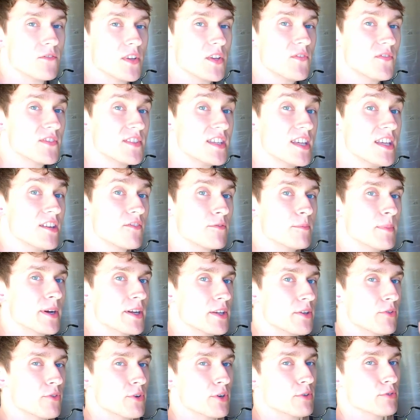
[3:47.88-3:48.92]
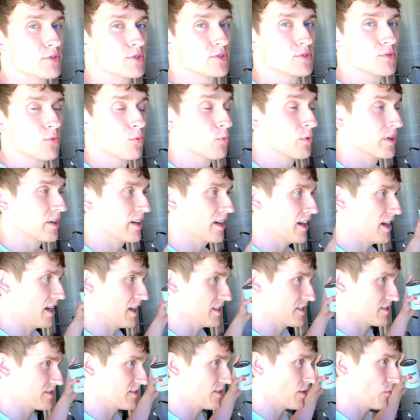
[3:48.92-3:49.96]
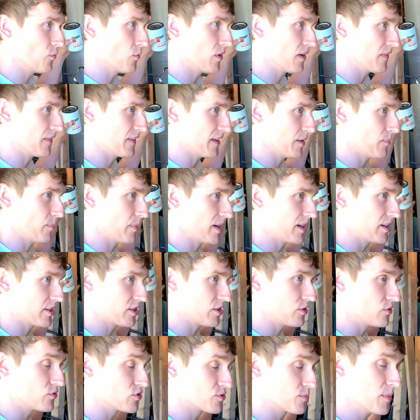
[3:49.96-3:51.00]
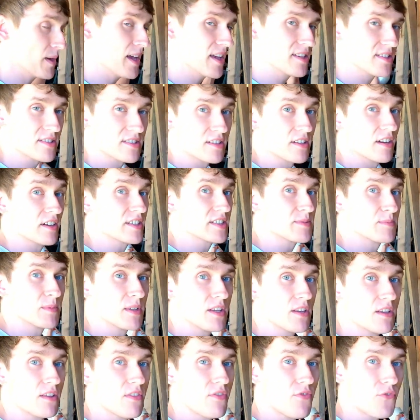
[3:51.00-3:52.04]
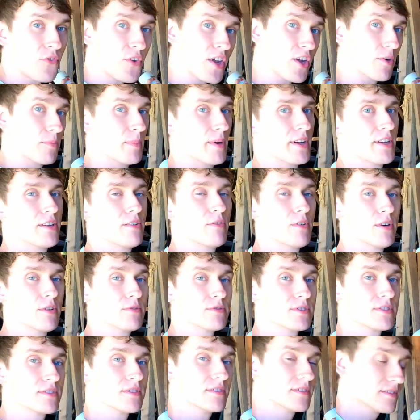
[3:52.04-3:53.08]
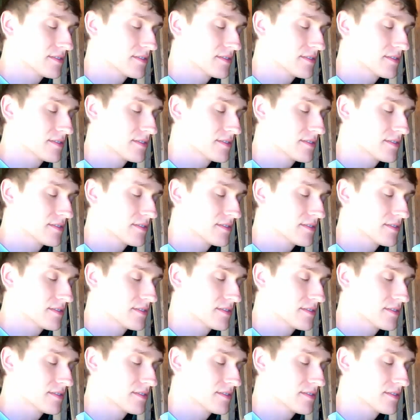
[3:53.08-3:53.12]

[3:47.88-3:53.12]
15 of my euros, whereas the one that made a huge mess cost me 3 of my euros.